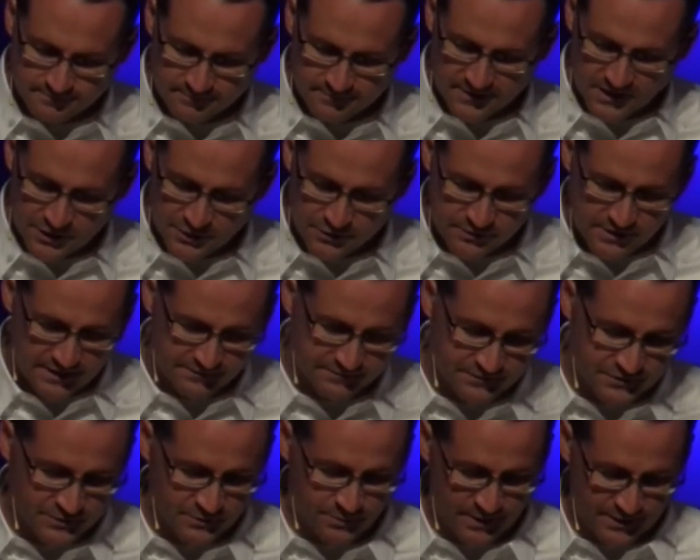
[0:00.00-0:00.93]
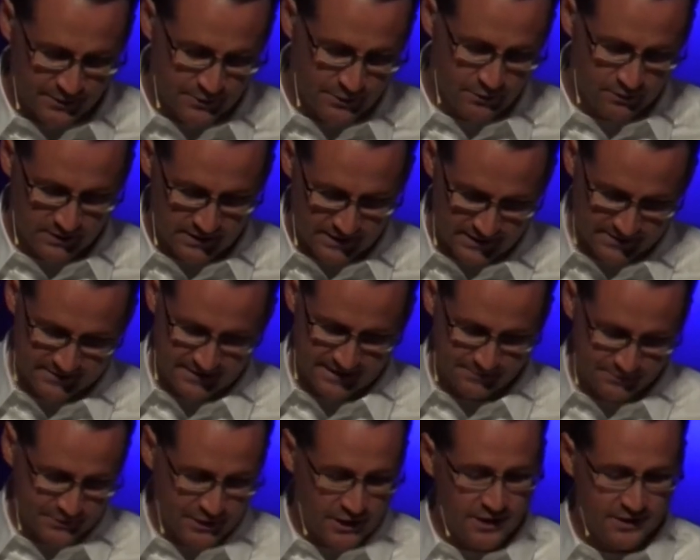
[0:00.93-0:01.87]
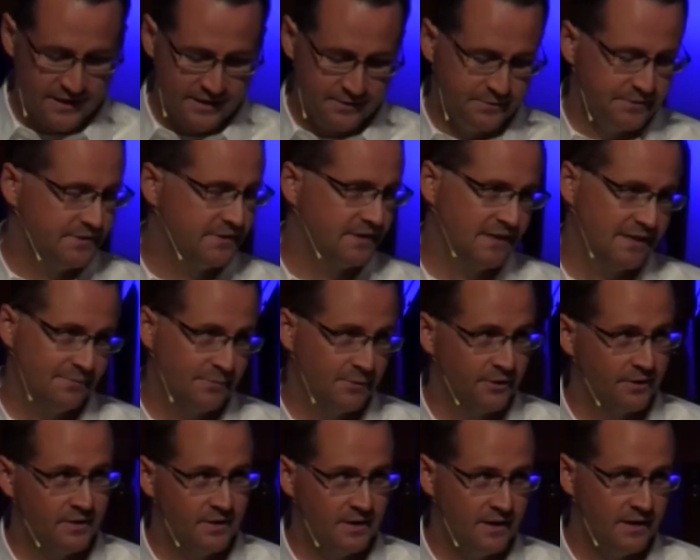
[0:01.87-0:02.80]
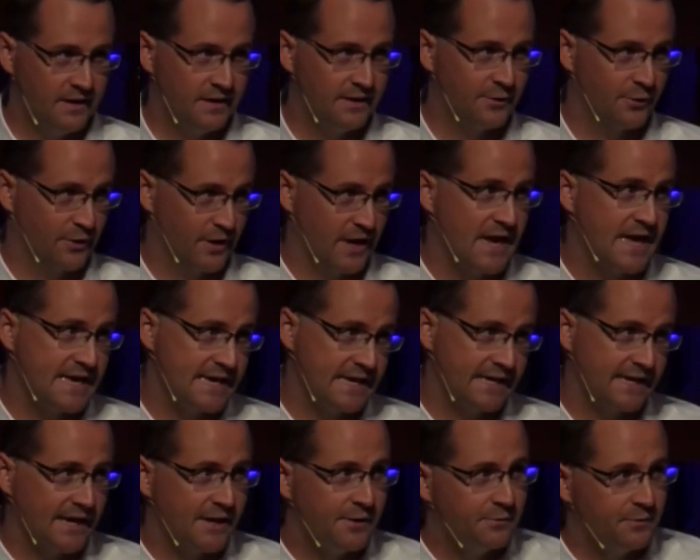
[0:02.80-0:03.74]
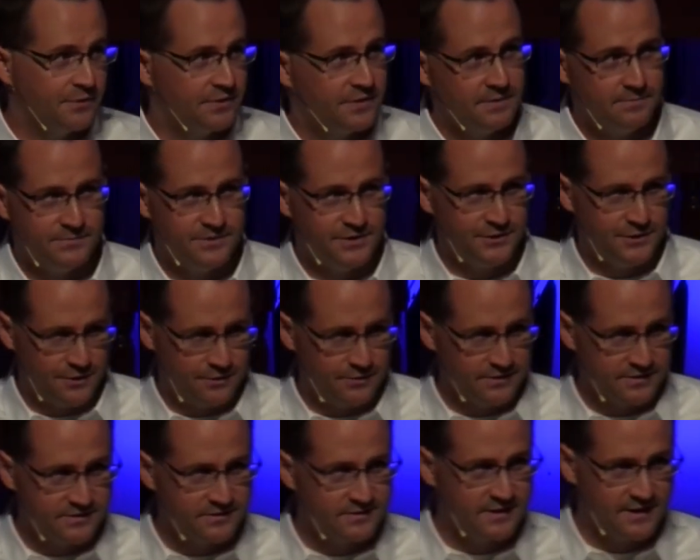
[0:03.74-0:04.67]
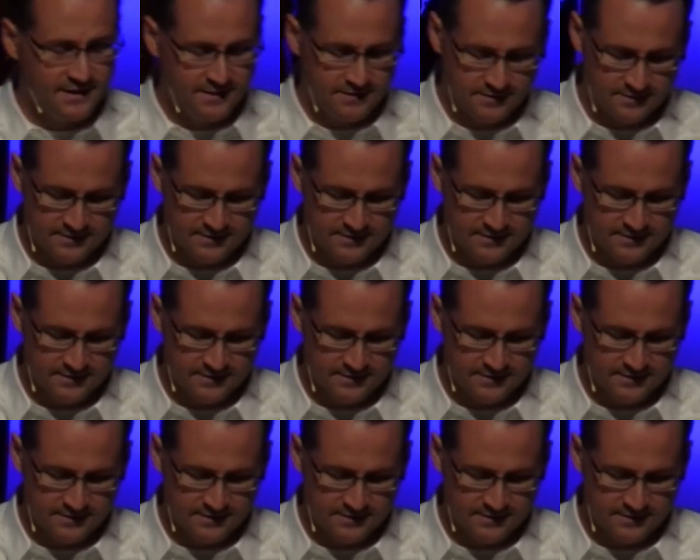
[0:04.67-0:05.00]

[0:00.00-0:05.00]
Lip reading: You don't have to spend a whole lot of time talking with them or or hanging out with them to notice that.